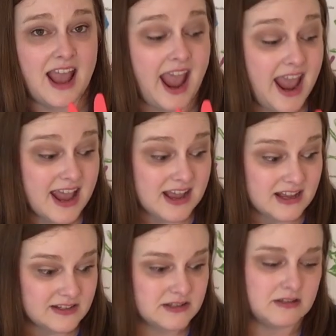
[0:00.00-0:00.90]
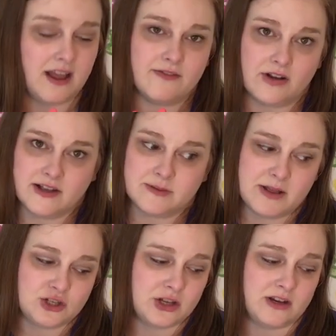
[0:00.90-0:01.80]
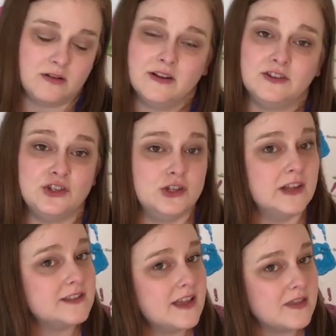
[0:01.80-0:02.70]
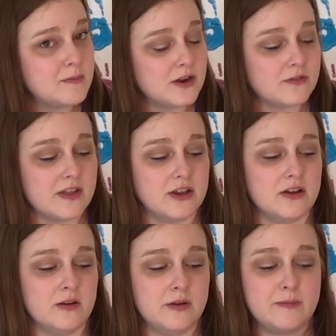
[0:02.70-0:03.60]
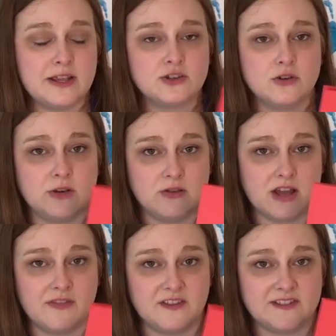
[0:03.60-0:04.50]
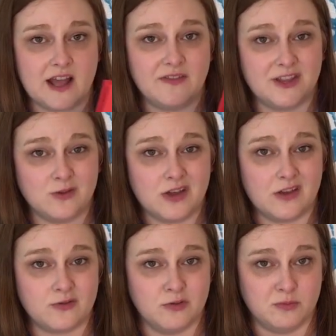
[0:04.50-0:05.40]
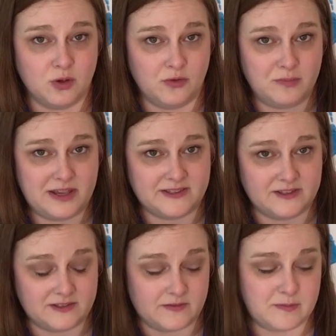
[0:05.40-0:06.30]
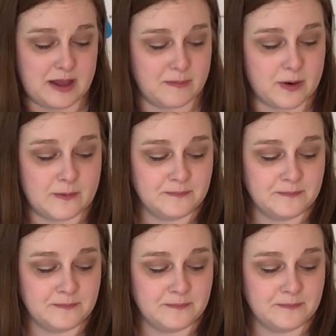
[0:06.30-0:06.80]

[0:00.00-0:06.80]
And I forgot to mention, just like the butterfly, you're gonna wanna make sure when you cut this out that you cut through both pieces of the paper